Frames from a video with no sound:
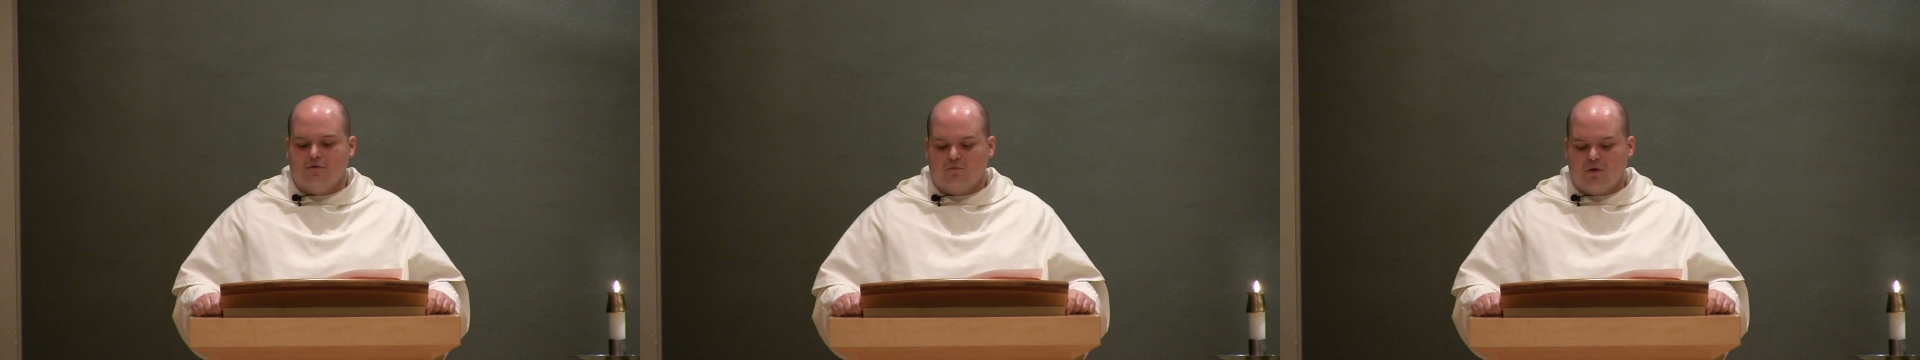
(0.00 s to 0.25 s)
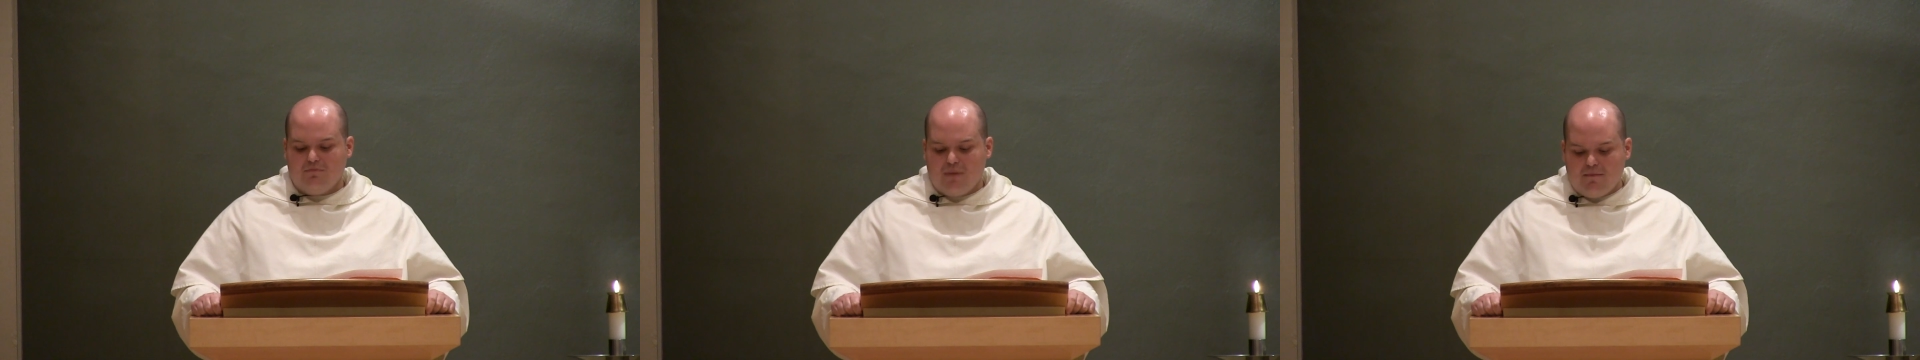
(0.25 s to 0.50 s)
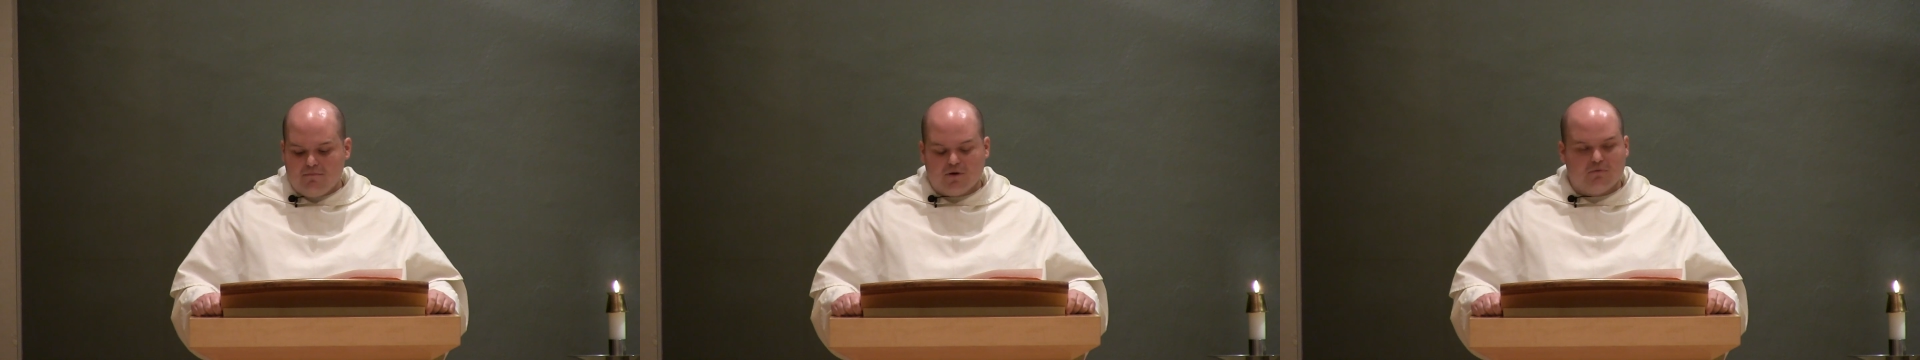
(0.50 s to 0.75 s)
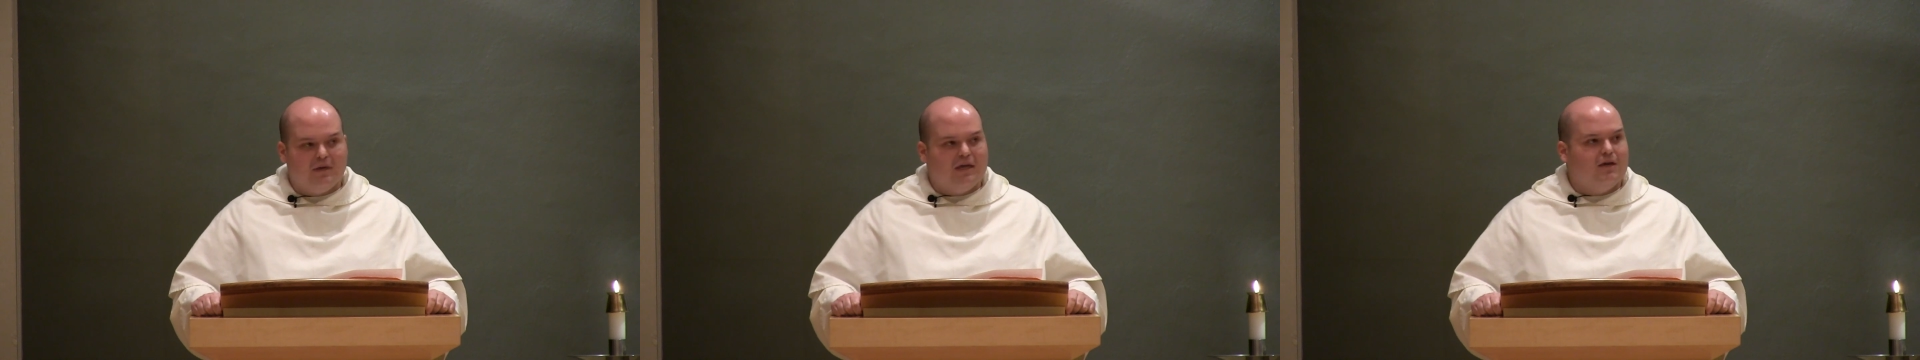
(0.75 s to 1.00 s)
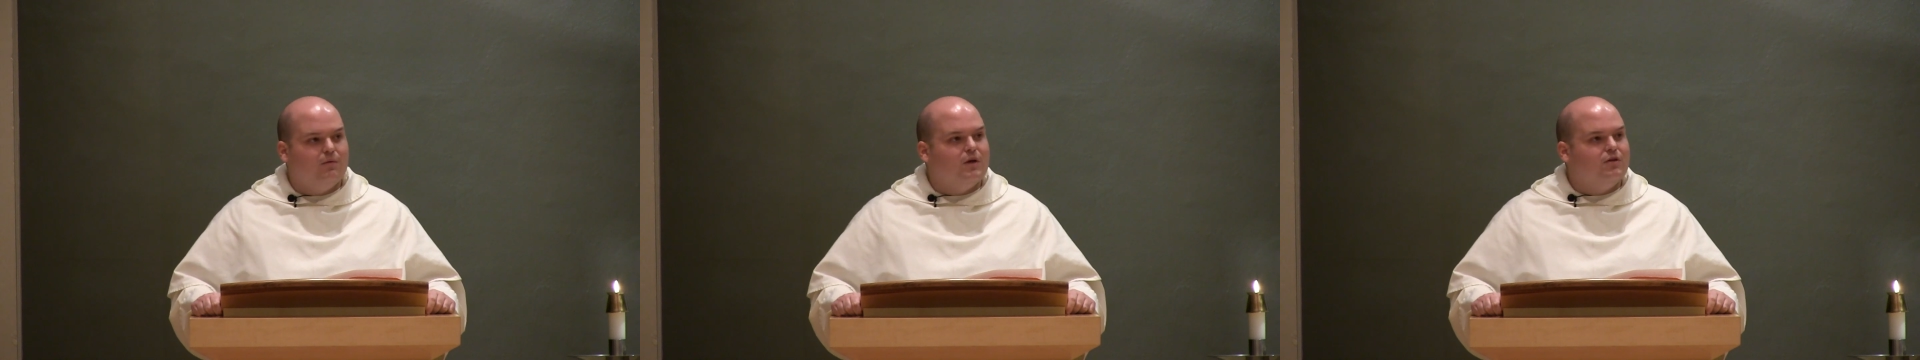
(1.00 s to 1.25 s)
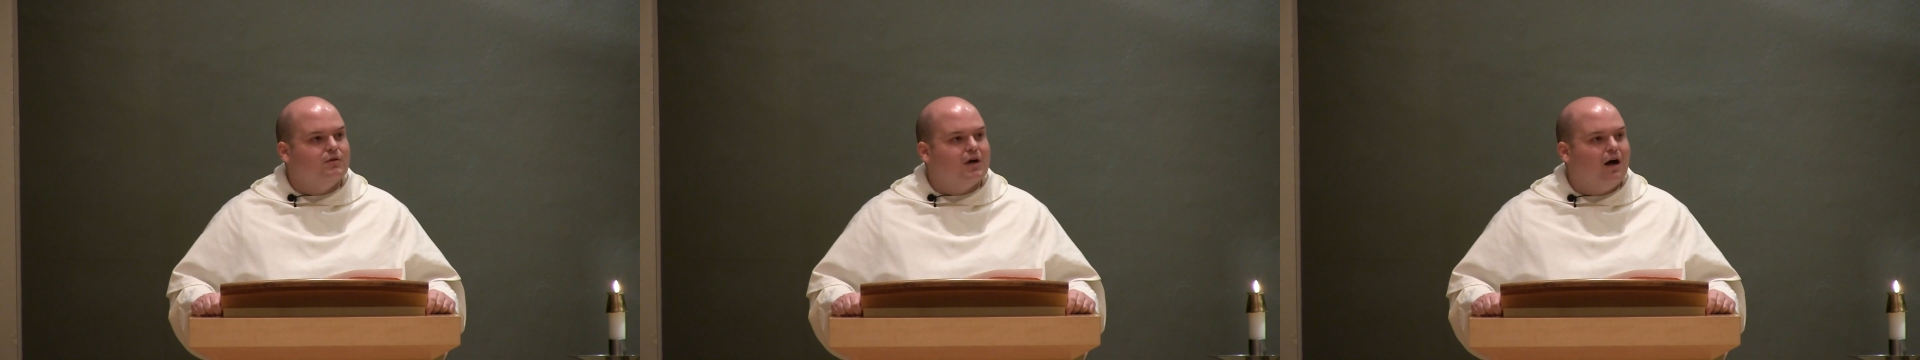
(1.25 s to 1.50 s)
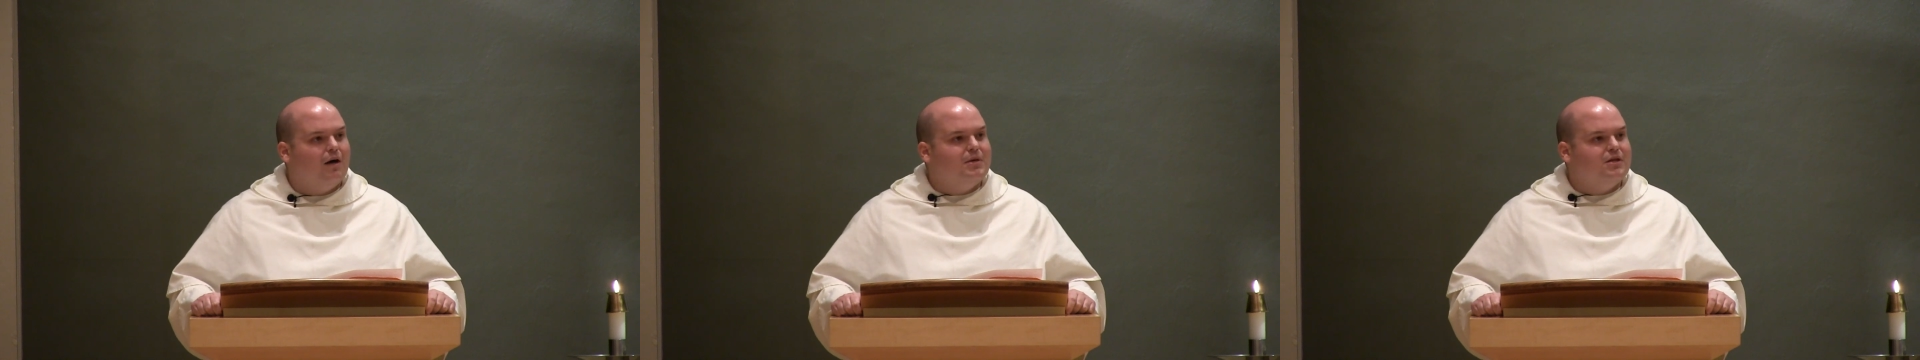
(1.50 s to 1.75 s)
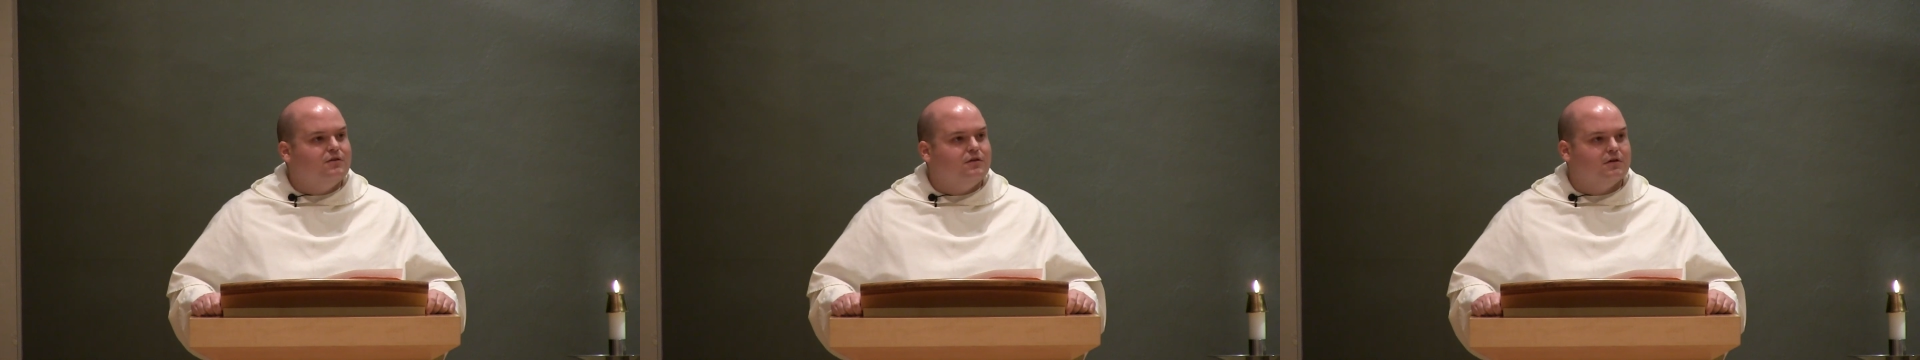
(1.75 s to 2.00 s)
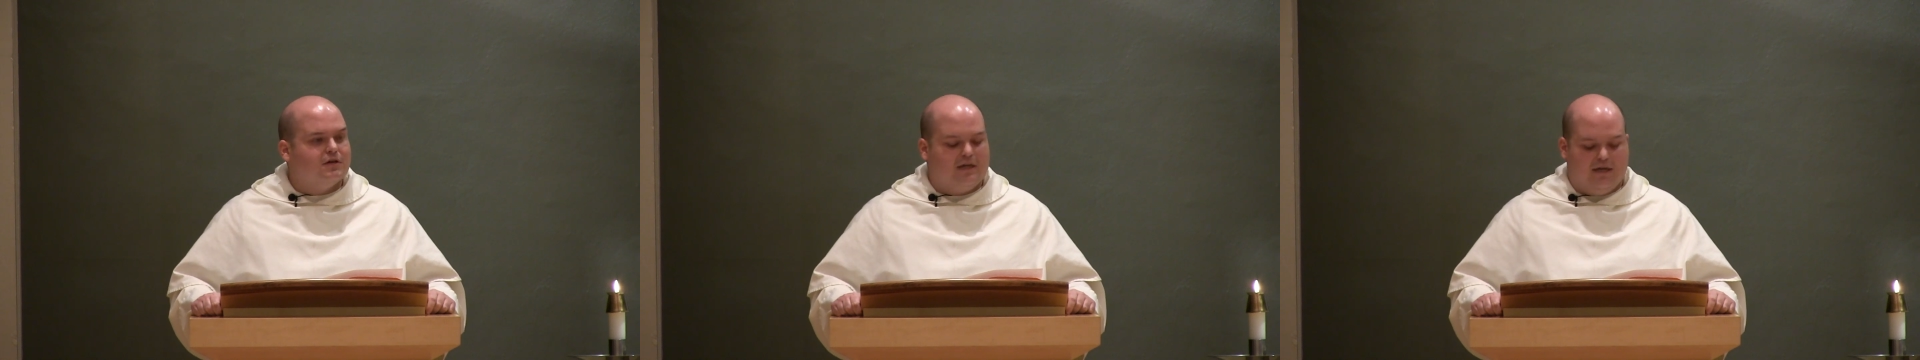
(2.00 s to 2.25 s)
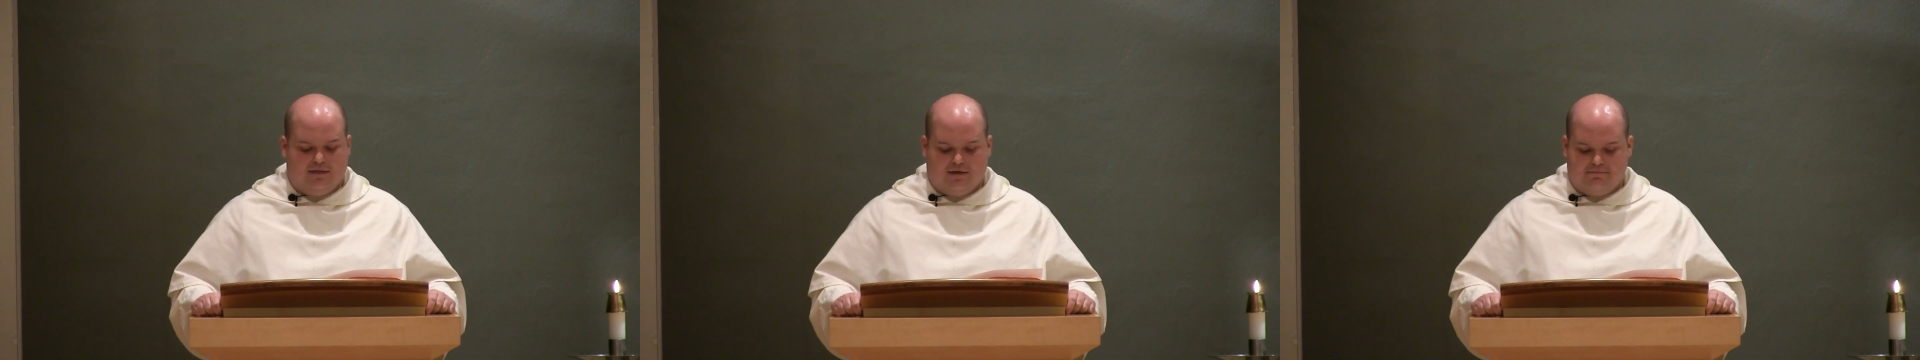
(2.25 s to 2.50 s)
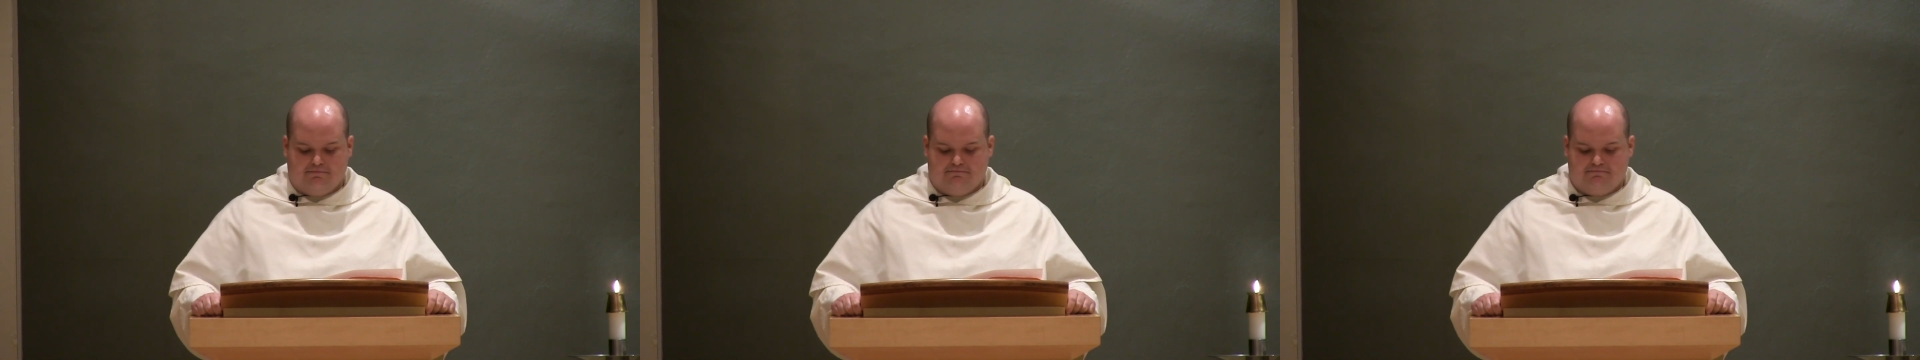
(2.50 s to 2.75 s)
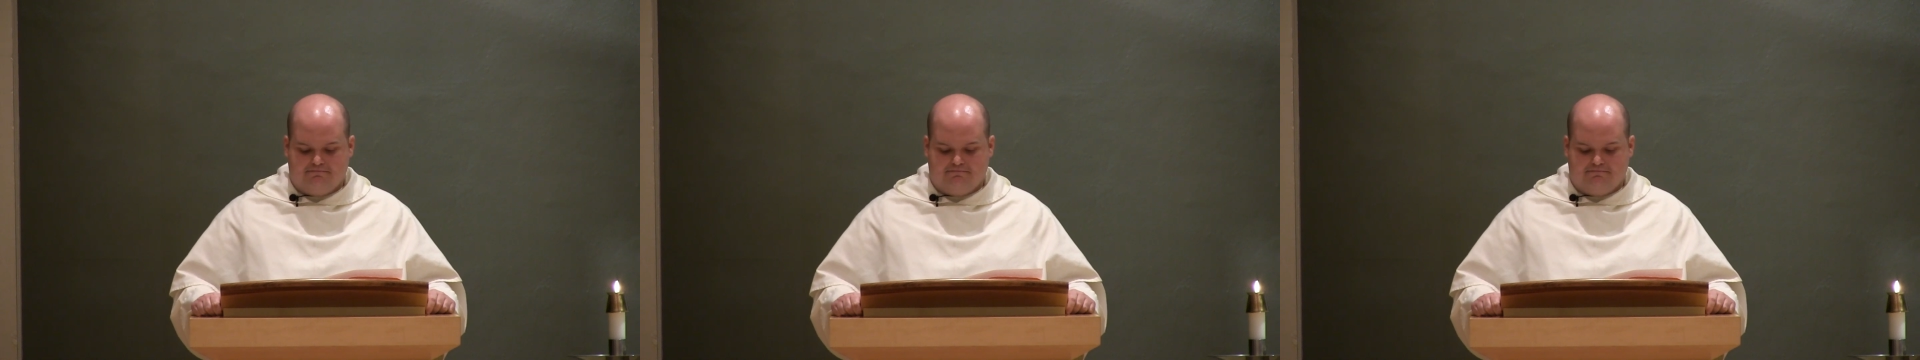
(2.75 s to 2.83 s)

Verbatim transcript: remember me when you come into your kingdom.